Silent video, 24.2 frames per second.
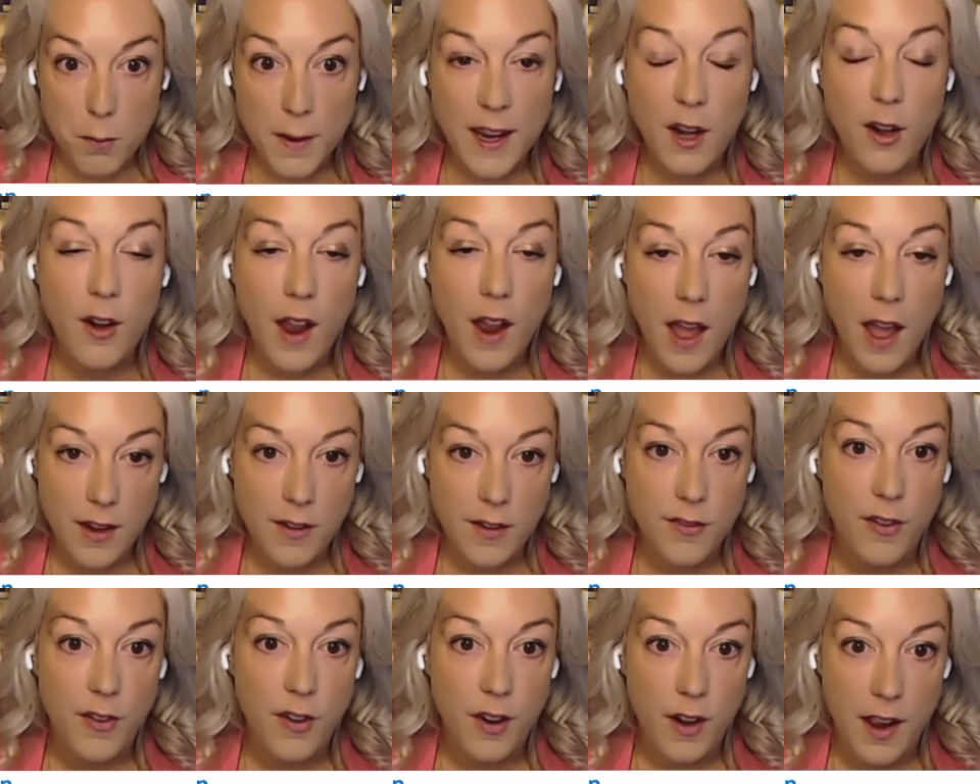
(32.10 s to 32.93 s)
are out
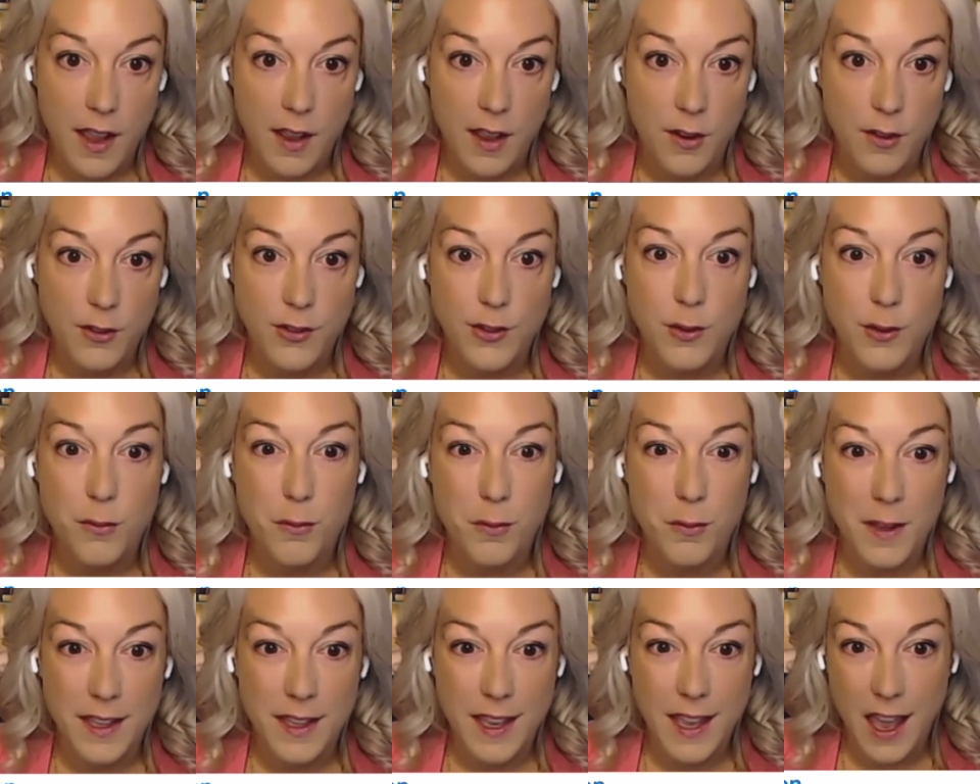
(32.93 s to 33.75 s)
of our house,
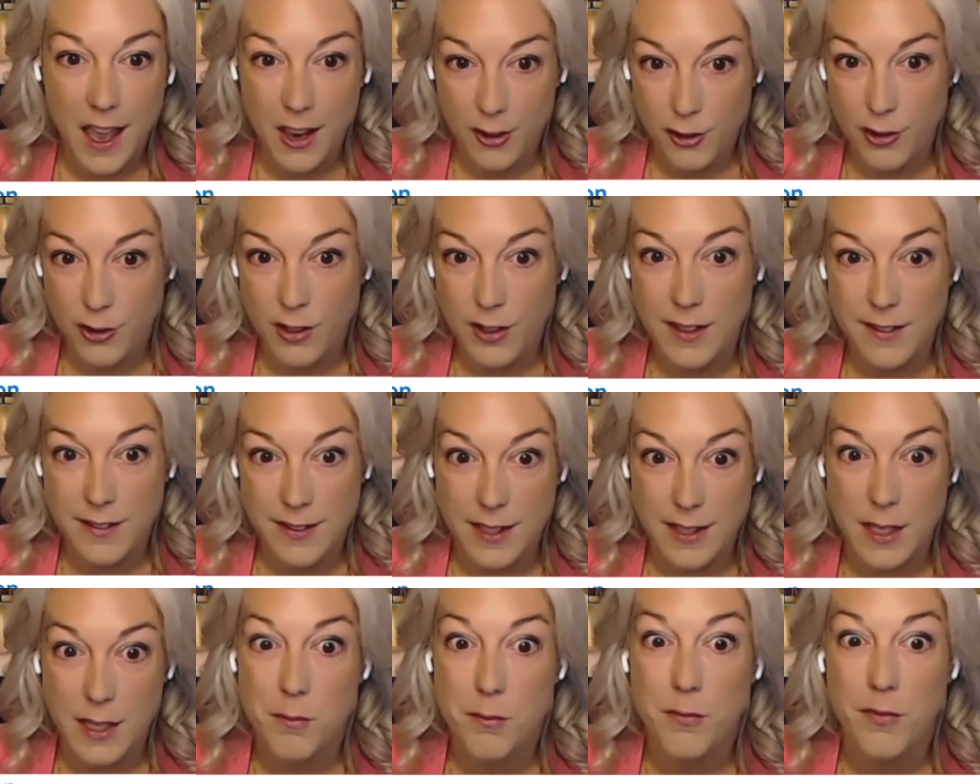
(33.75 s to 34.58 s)
we actually
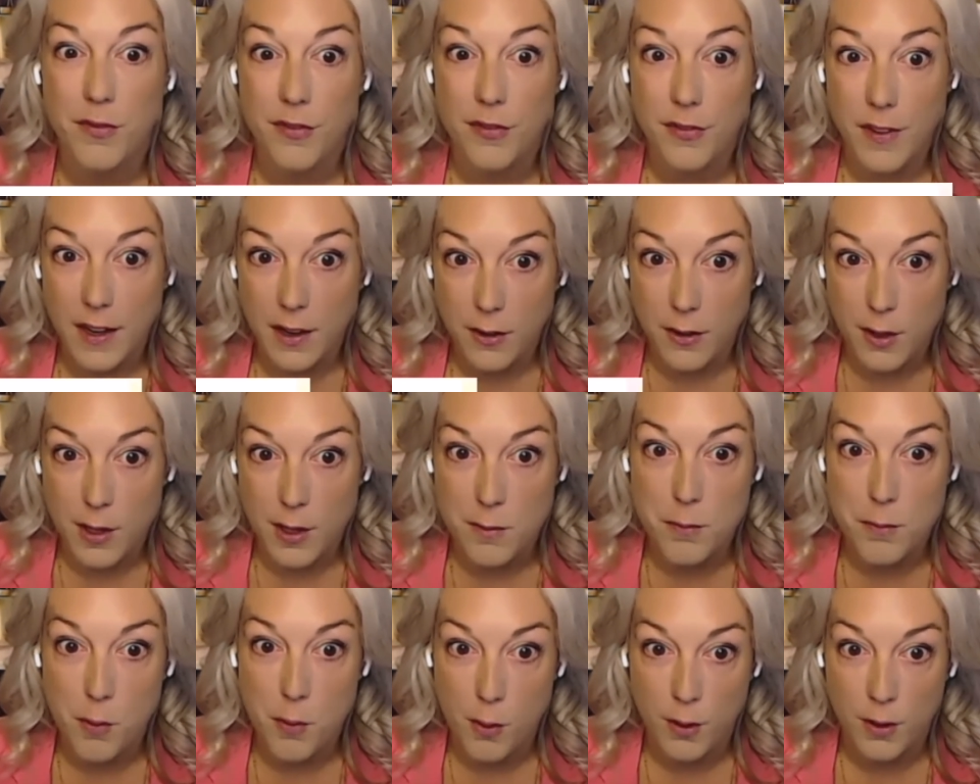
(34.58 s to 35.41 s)
sleep very
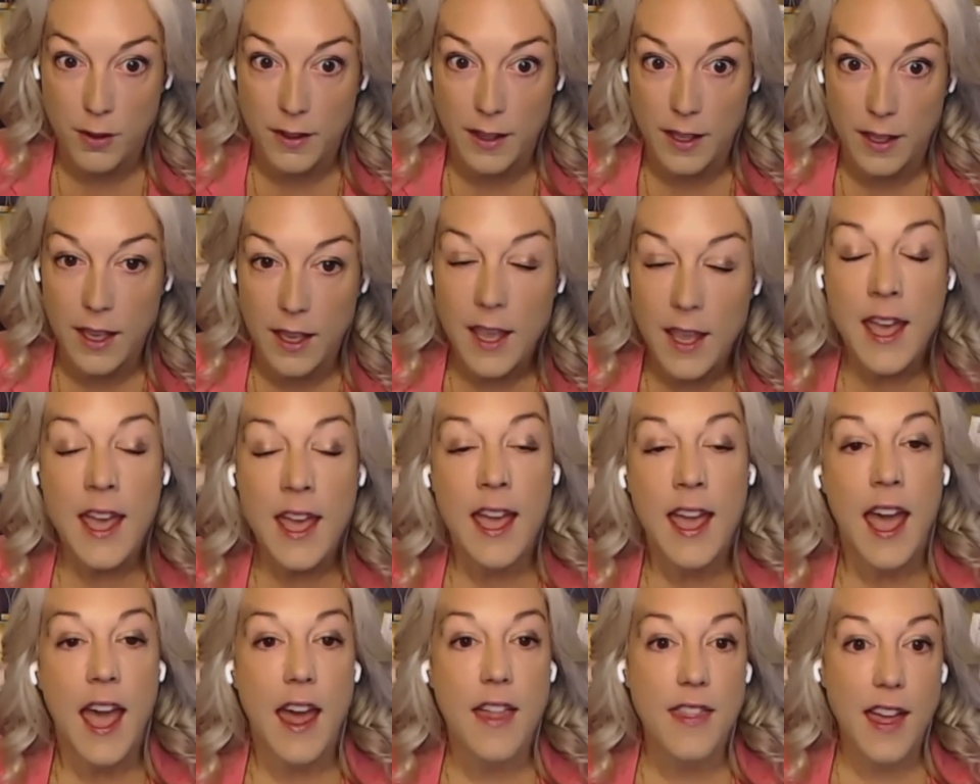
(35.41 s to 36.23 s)
poorly.
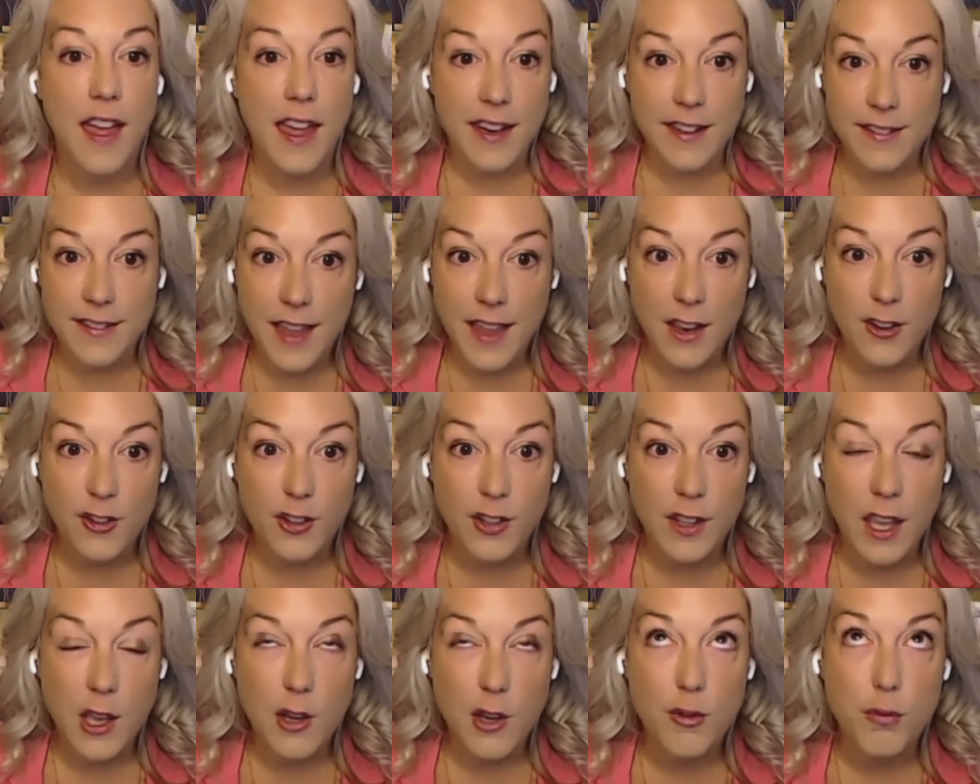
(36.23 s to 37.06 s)
And that is
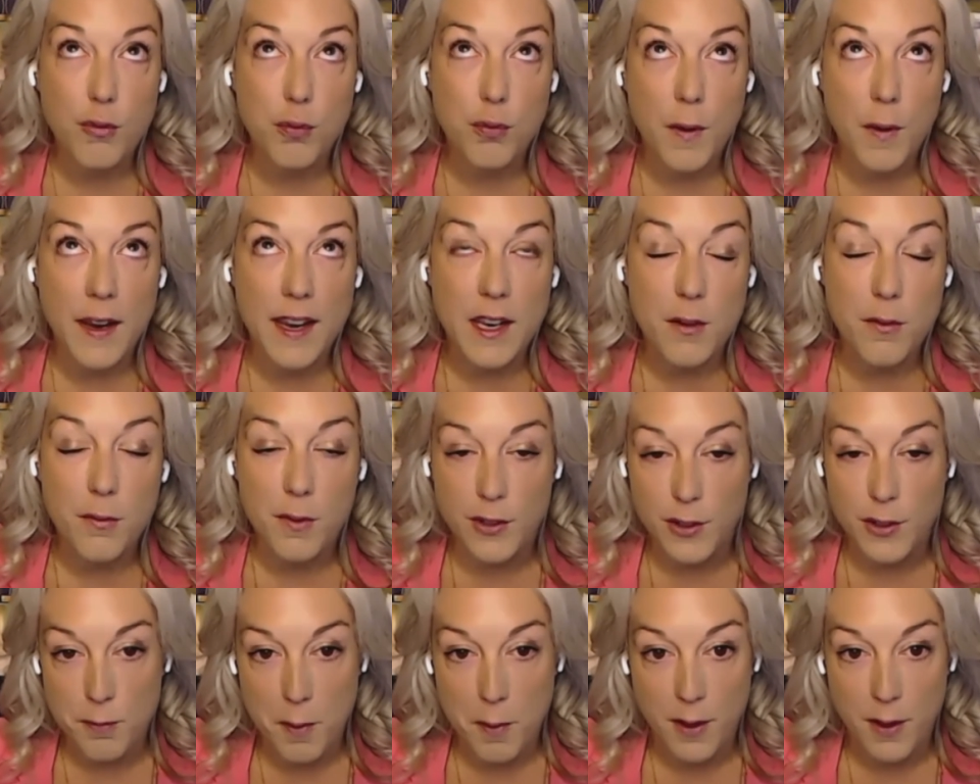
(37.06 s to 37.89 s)
actually a great
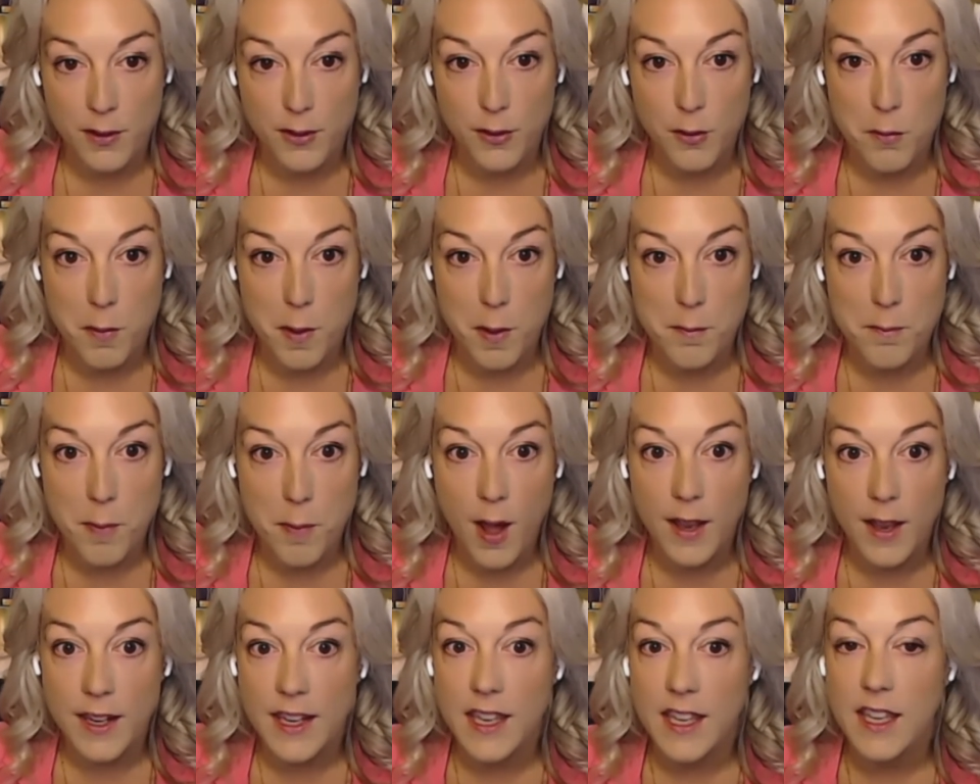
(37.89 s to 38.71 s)
response from our
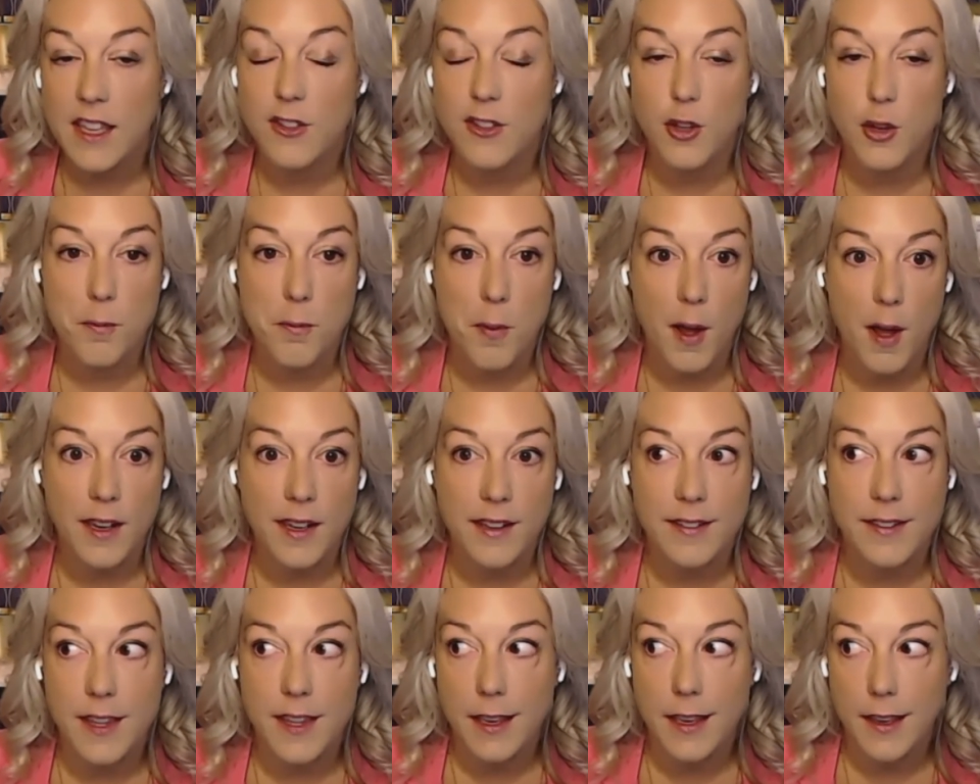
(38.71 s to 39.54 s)
body. It's our
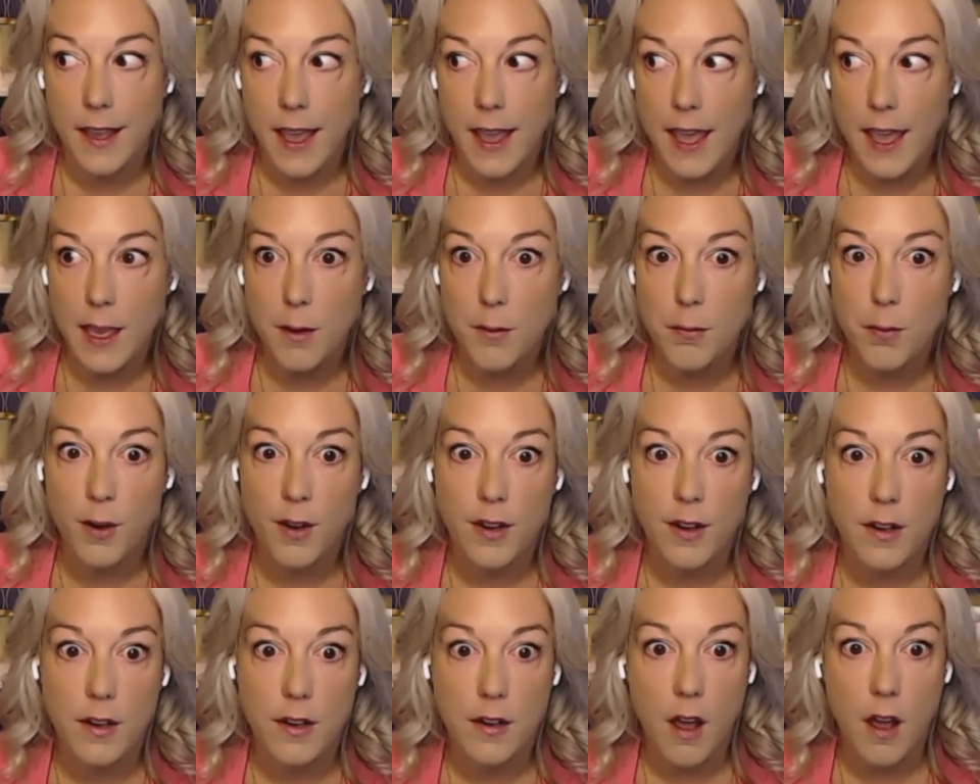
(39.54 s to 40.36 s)
body saying, hey, we're
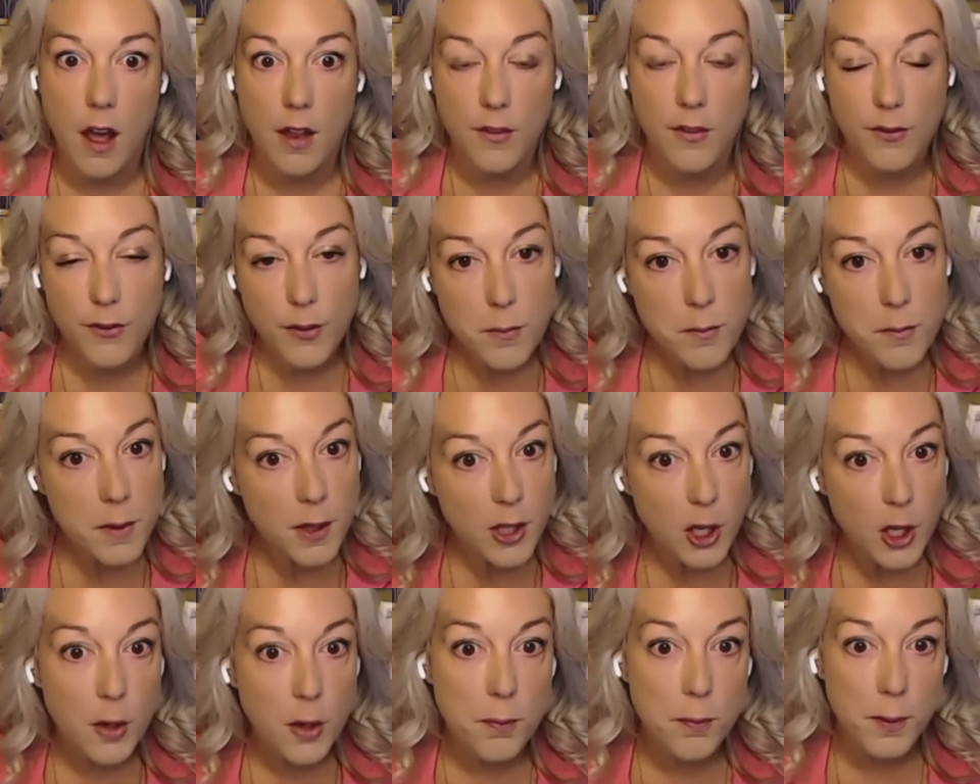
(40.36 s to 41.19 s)
in an
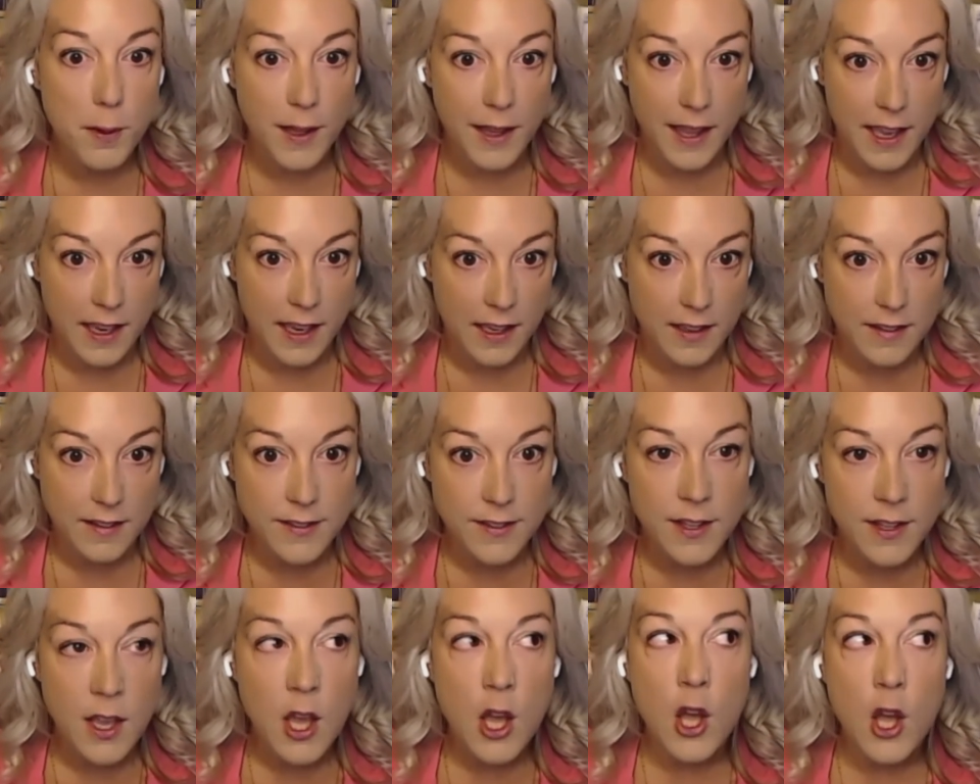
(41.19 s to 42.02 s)
unfamiliar
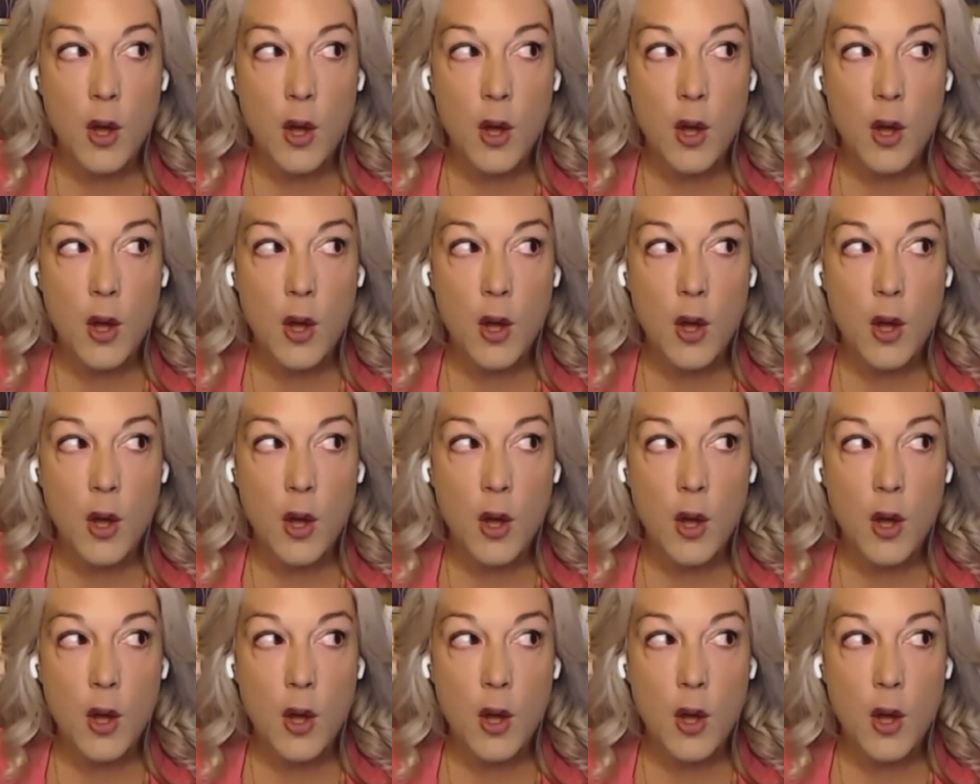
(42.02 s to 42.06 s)
place.